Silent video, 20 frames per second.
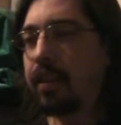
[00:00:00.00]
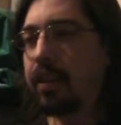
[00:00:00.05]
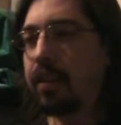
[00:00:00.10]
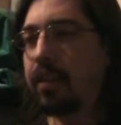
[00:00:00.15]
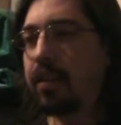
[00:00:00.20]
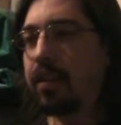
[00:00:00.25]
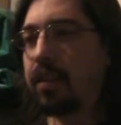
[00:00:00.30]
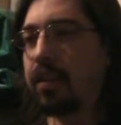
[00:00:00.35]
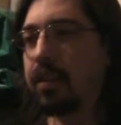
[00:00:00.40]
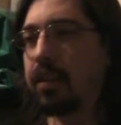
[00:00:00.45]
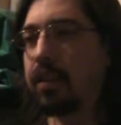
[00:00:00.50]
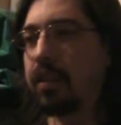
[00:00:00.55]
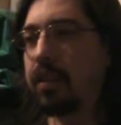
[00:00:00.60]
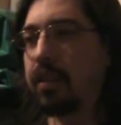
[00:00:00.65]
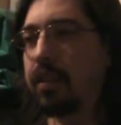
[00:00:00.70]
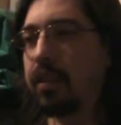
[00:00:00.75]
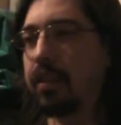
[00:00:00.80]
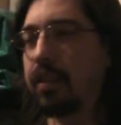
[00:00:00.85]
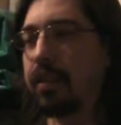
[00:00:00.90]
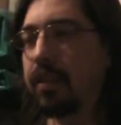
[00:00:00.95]

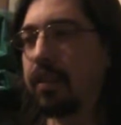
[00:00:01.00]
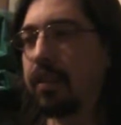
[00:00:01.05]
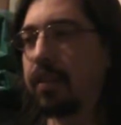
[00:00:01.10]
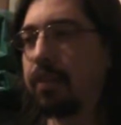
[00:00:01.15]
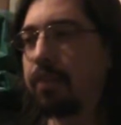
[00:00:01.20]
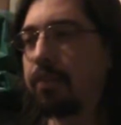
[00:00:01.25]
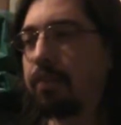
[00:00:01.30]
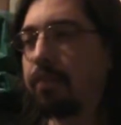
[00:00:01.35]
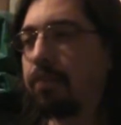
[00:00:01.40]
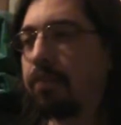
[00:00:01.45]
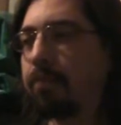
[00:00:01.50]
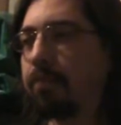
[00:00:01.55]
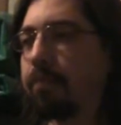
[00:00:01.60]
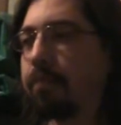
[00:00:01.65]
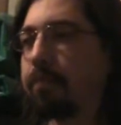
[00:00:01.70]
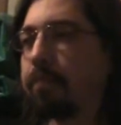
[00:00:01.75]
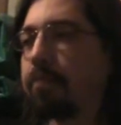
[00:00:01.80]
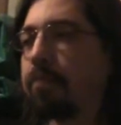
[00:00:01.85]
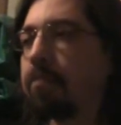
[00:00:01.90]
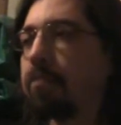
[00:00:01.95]

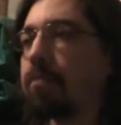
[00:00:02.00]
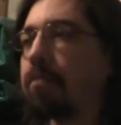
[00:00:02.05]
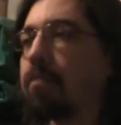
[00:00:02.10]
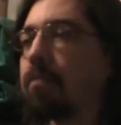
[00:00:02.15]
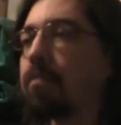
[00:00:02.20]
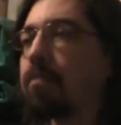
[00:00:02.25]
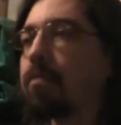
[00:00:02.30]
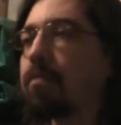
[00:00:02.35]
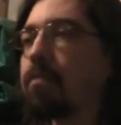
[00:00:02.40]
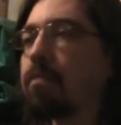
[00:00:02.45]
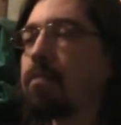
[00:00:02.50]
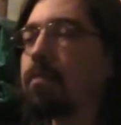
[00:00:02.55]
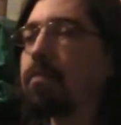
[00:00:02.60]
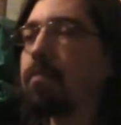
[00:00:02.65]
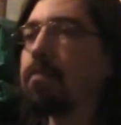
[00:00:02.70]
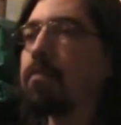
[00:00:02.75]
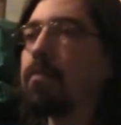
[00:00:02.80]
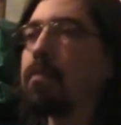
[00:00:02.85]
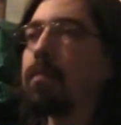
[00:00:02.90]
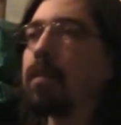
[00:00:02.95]

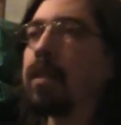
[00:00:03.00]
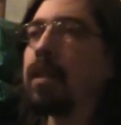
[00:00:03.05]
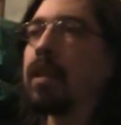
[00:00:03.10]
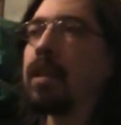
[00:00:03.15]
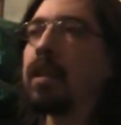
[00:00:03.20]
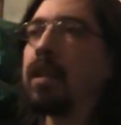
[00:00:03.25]
Nobody speaks.